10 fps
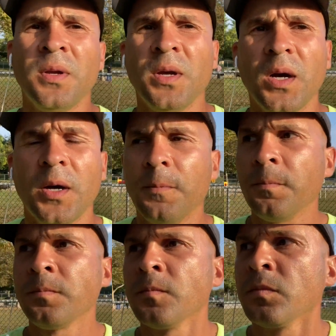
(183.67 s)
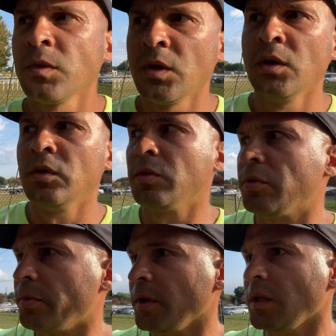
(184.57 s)
Um,
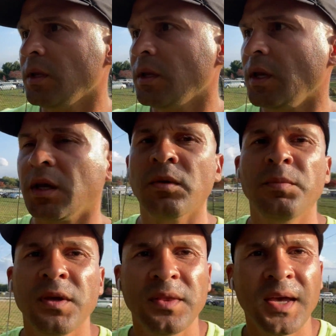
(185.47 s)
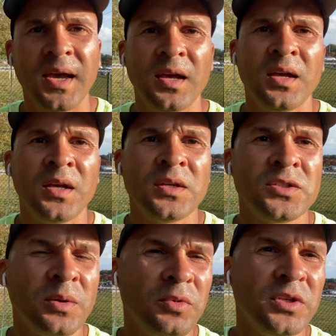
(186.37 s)
three, it could be that
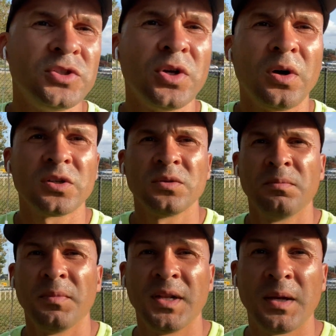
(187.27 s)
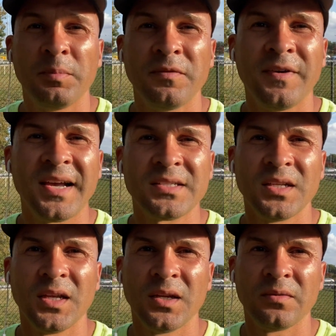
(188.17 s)
some of these dogs may not be
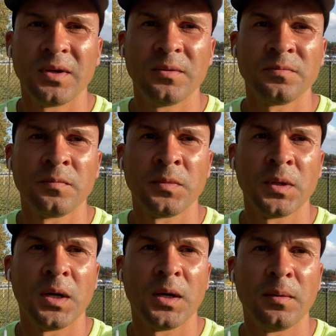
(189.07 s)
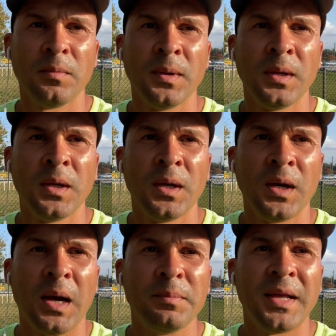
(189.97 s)
vaccinated, right? Um,
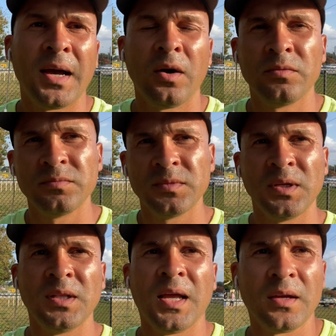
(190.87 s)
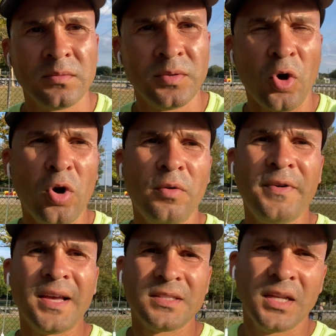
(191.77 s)
I'm not like all
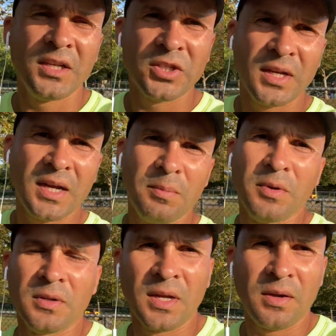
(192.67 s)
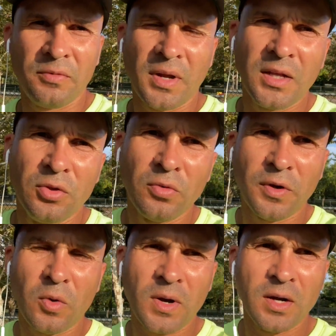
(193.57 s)
vaccination guy, but I, I, do
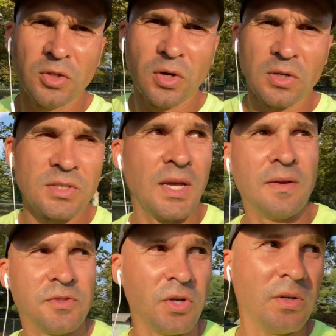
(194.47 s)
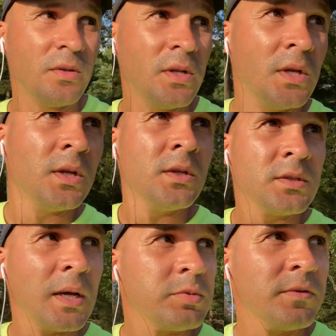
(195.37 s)
require dogs to have certain
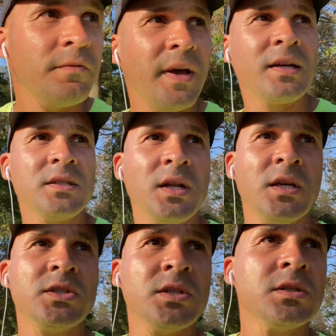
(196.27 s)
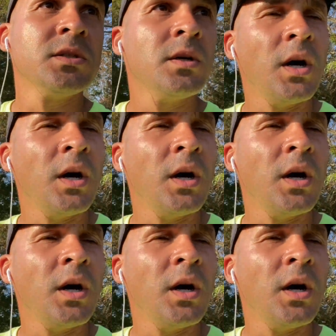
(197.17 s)
types of vaccinations.